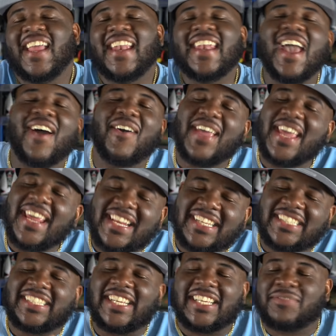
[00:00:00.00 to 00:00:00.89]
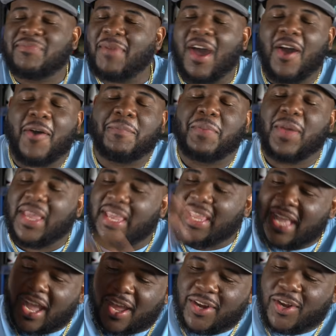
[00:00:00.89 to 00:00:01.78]
Now, it is just my
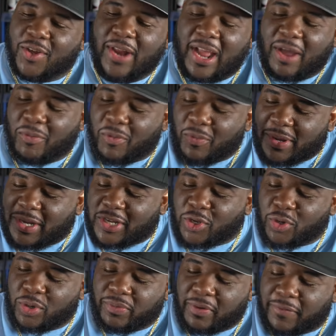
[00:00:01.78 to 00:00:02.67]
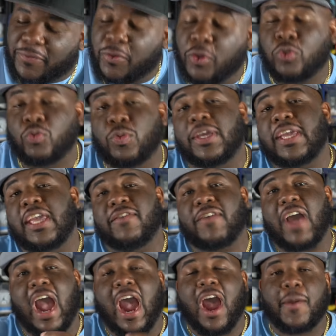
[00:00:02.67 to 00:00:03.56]
opinion. Y'all know that when we do the reviews, we give
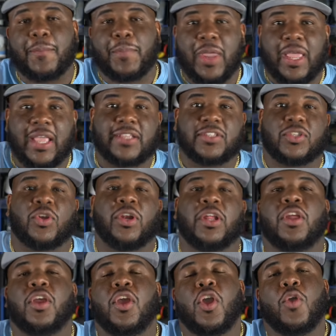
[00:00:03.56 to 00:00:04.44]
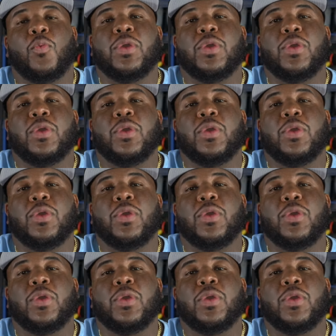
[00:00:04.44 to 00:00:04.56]
our opinions on it.